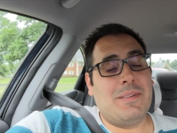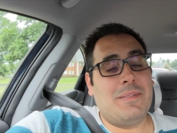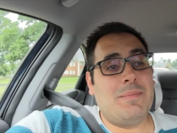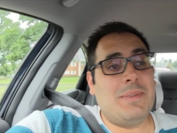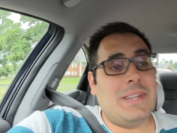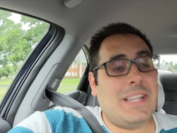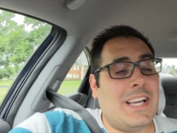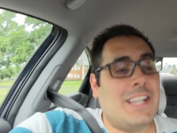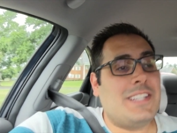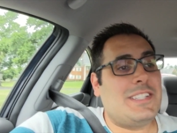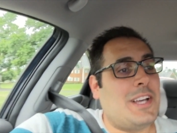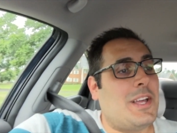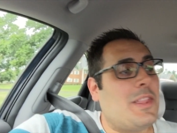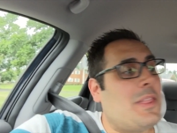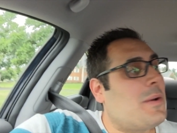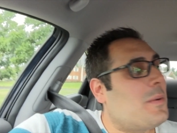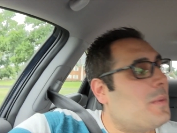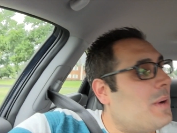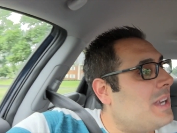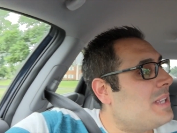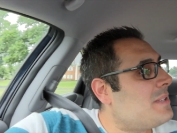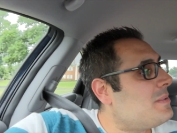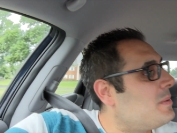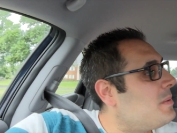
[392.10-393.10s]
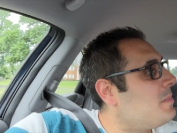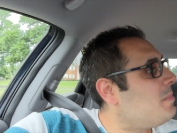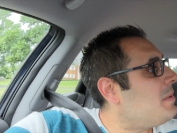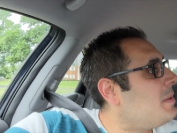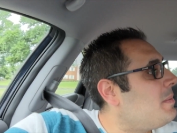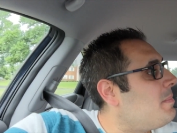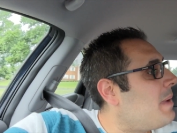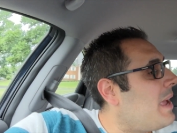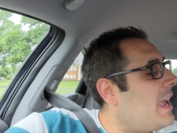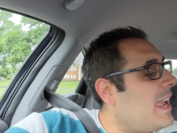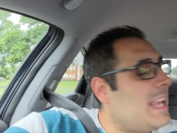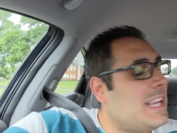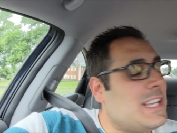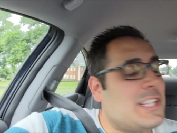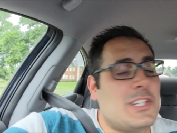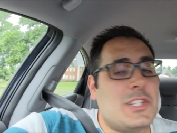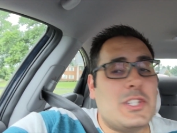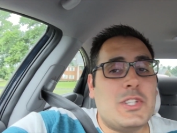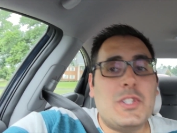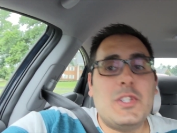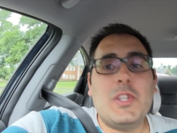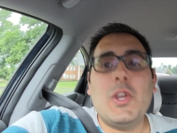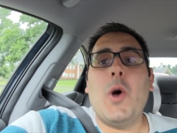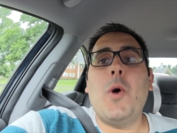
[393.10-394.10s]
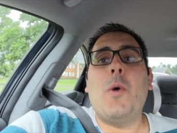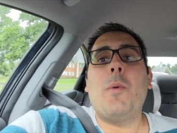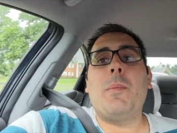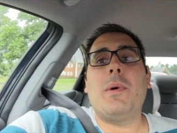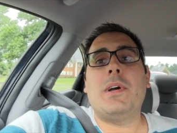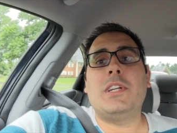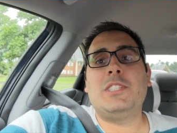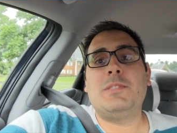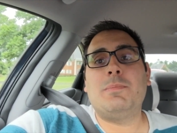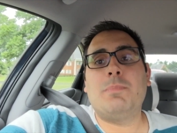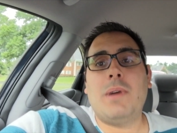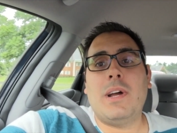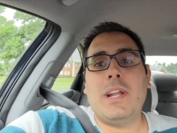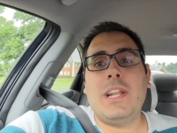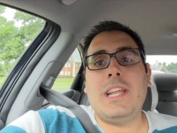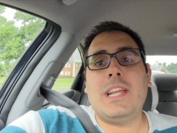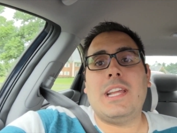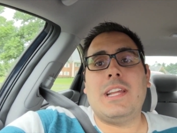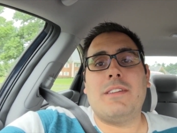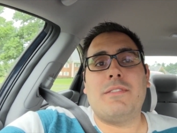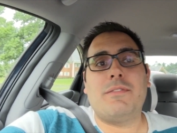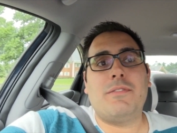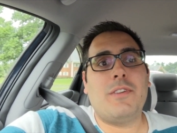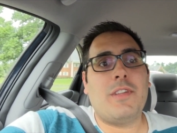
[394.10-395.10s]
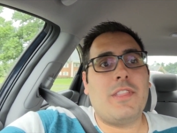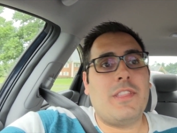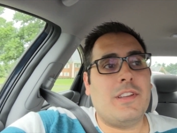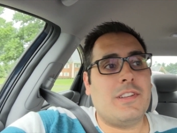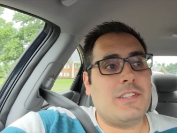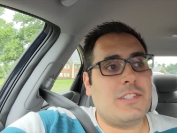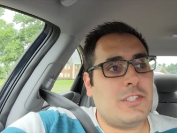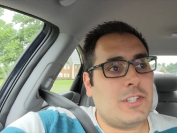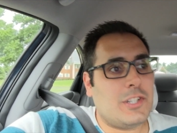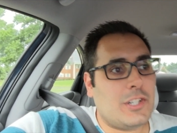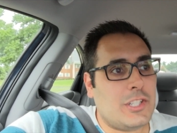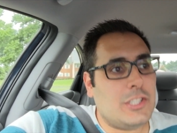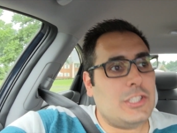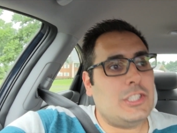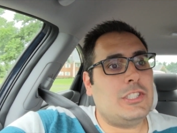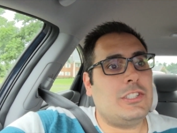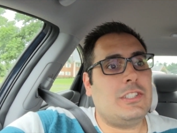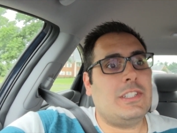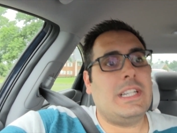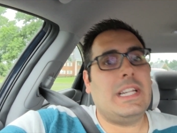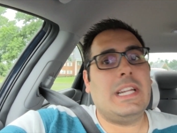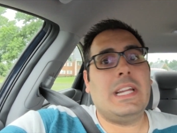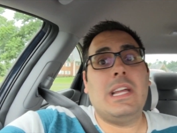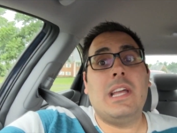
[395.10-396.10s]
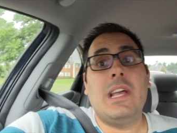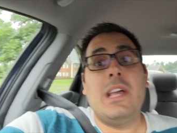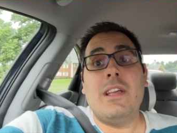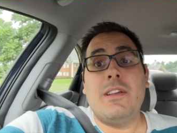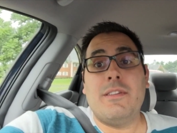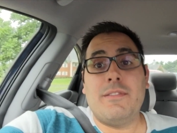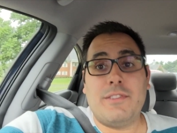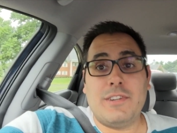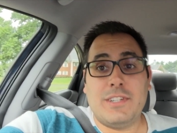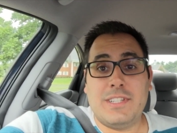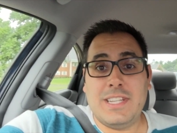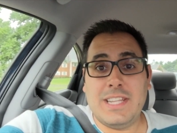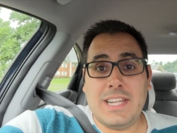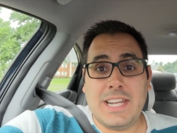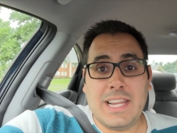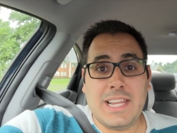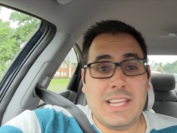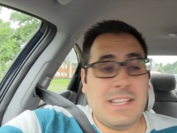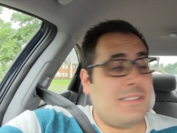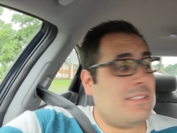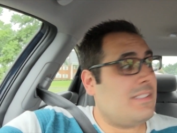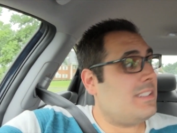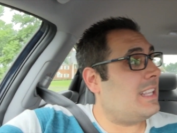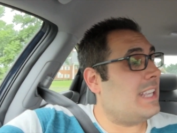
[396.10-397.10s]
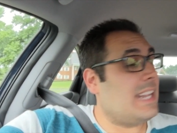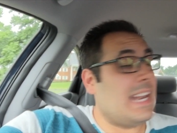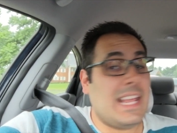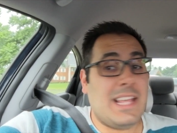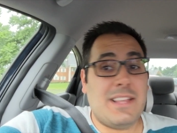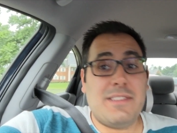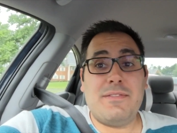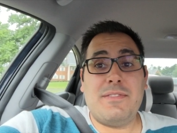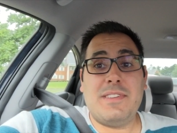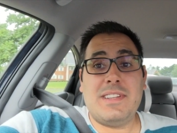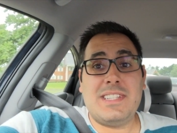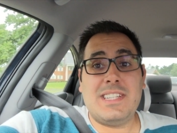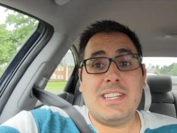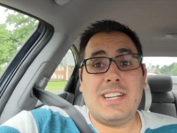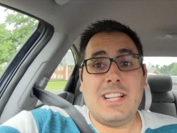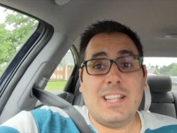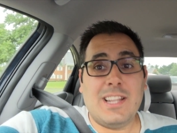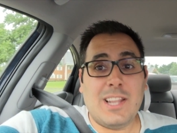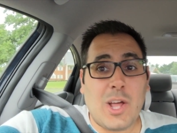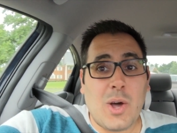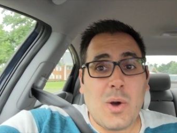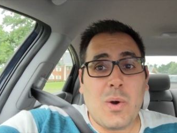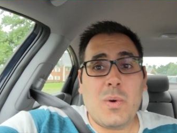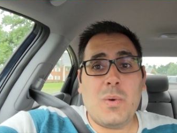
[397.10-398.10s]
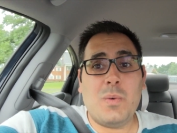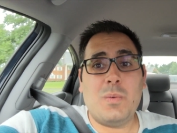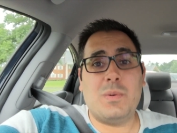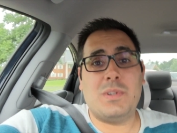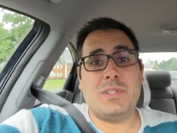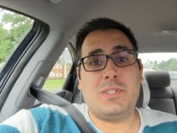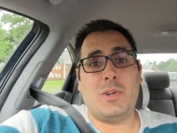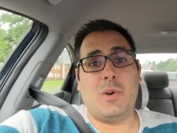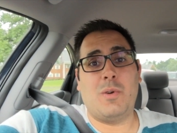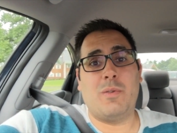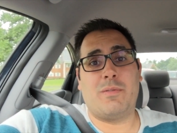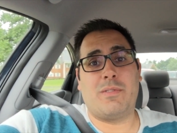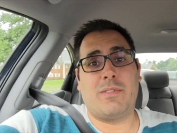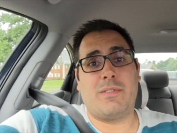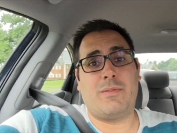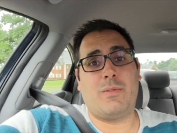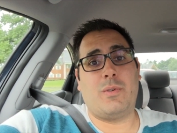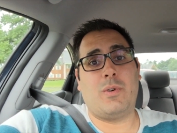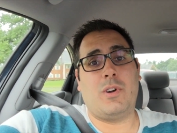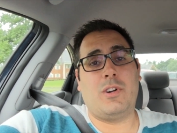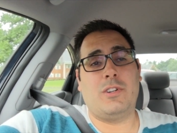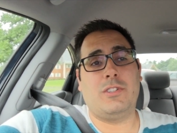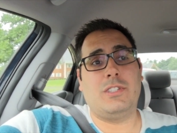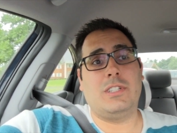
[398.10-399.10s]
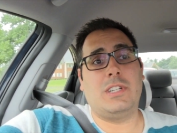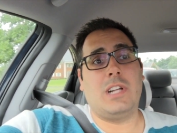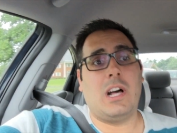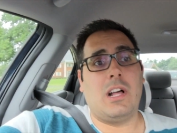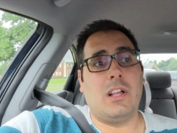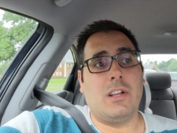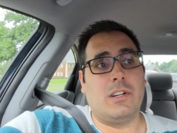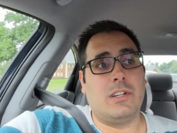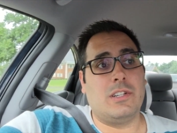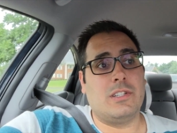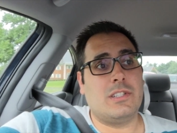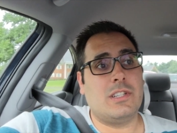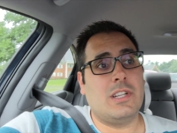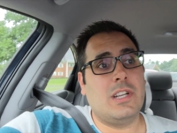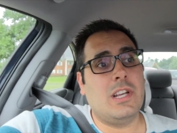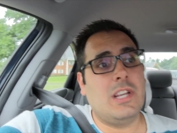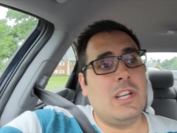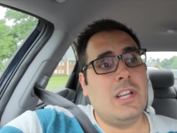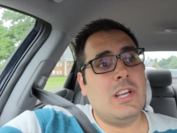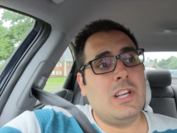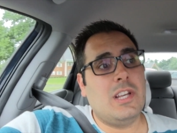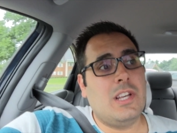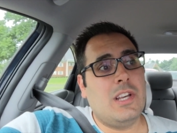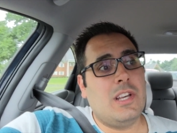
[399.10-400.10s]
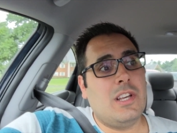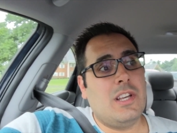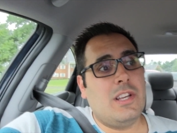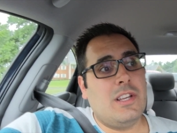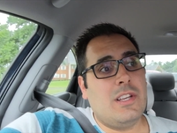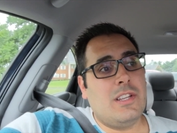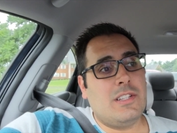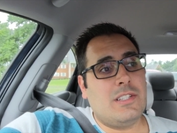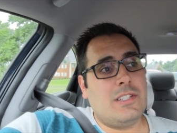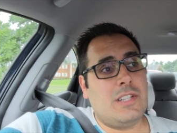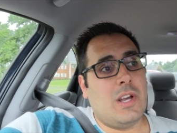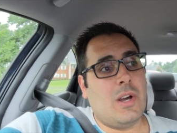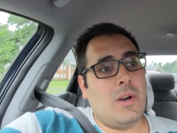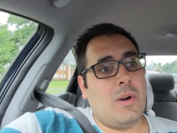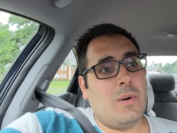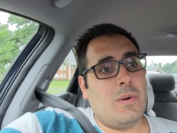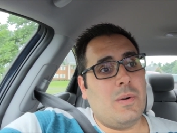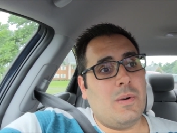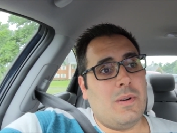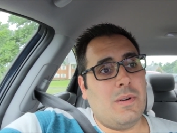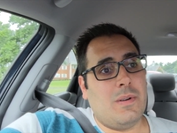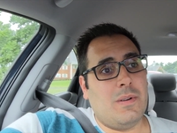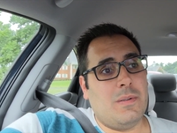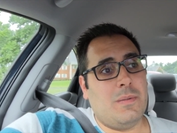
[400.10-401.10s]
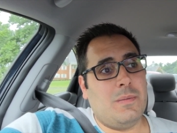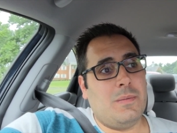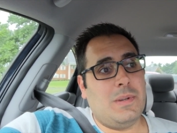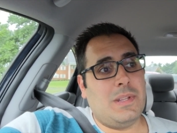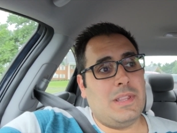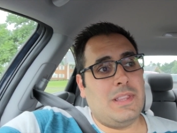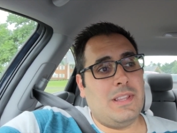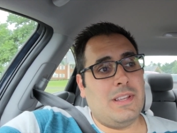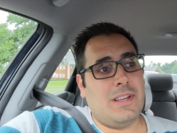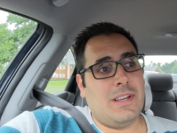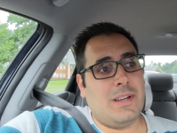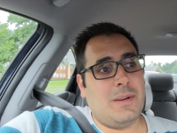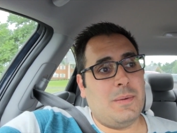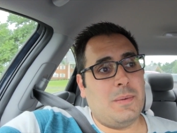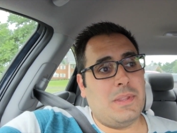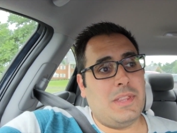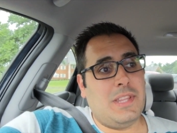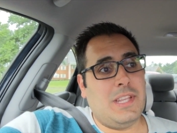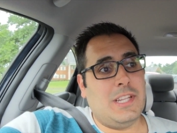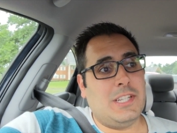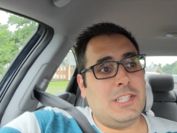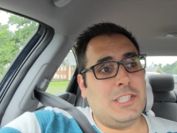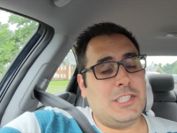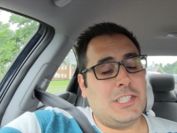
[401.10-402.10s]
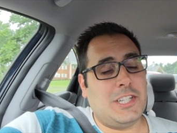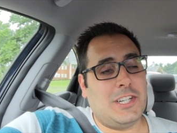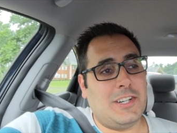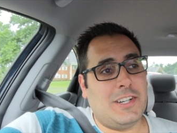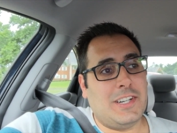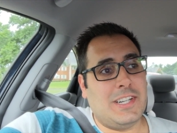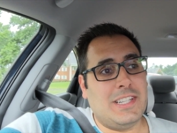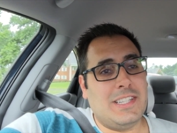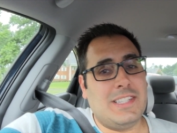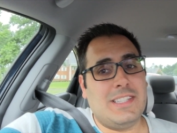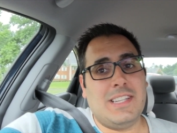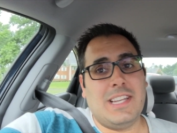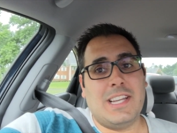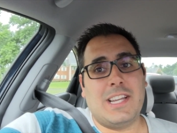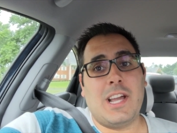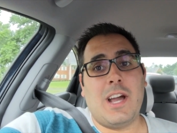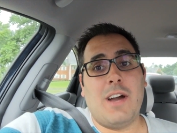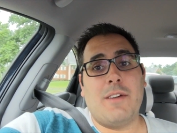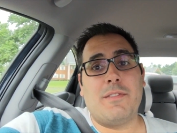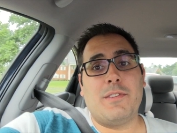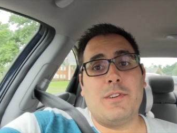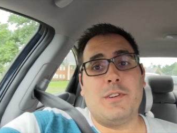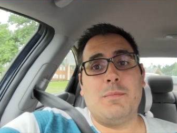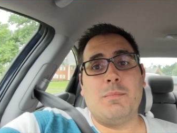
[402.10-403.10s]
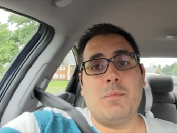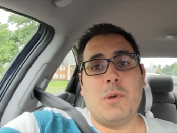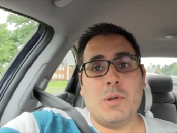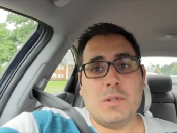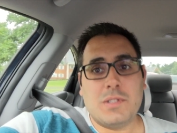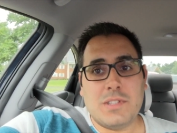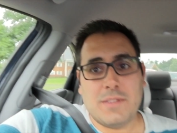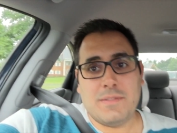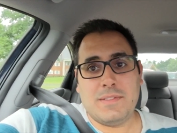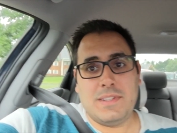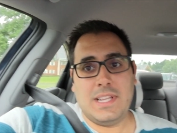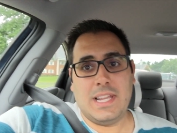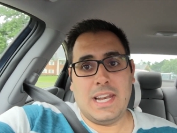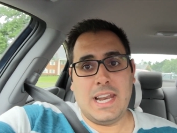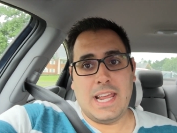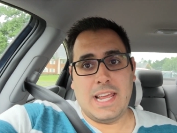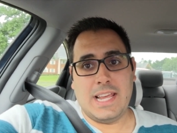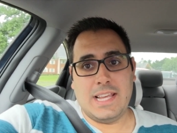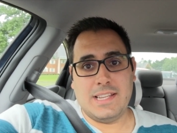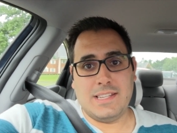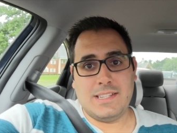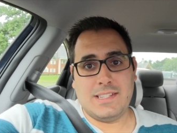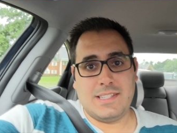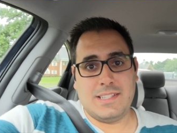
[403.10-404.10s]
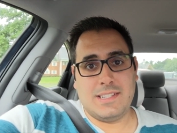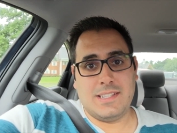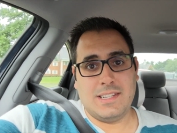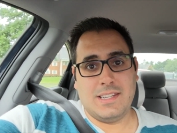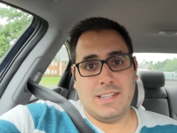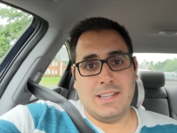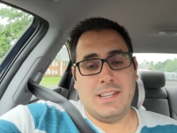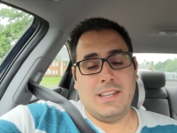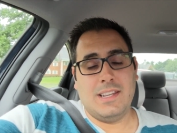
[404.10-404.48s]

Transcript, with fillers: Because otherwise we'd be paying so much money for the surgery. For today's visit alone was over $400. So with the insurance, it covered most of today's